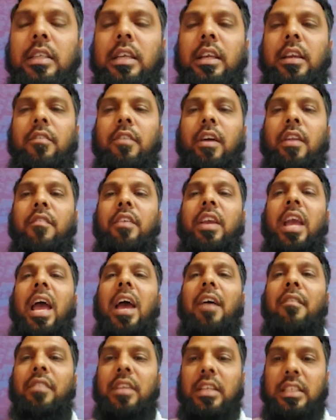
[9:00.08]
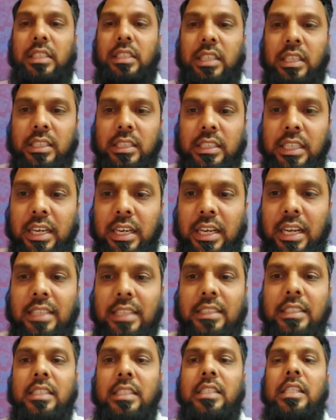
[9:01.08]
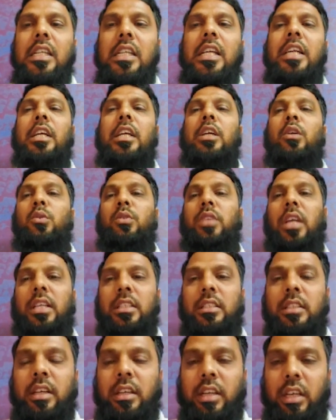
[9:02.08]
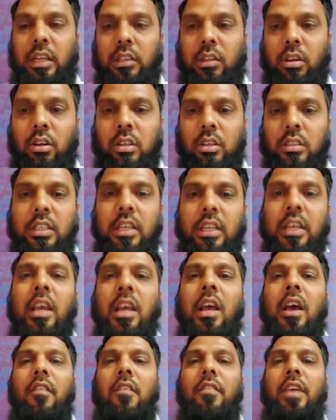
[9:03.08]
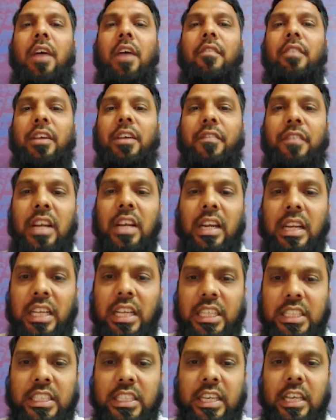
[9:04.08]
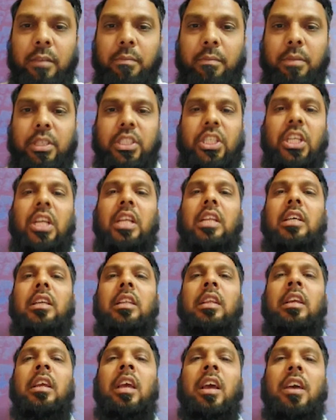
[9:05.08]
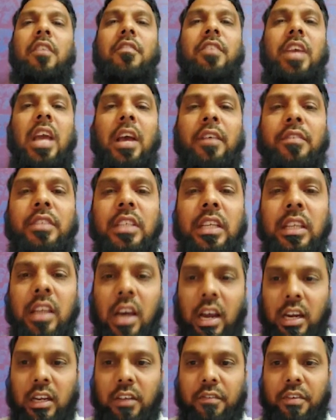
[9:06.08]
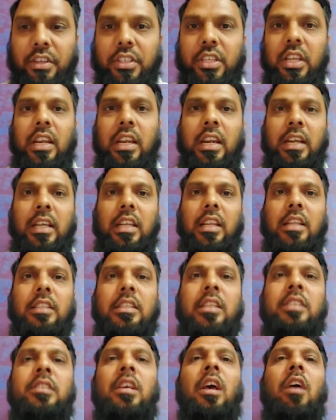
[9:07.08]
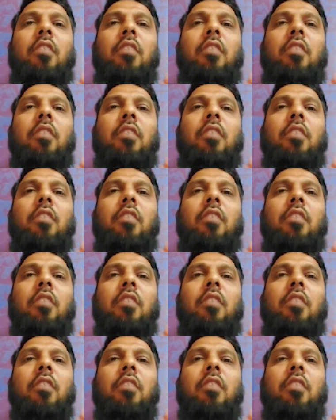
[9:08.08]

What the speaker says: see, when we have discussed classes related to science and technology, we have definitely seen machine learning, we have seen artificial intelligence,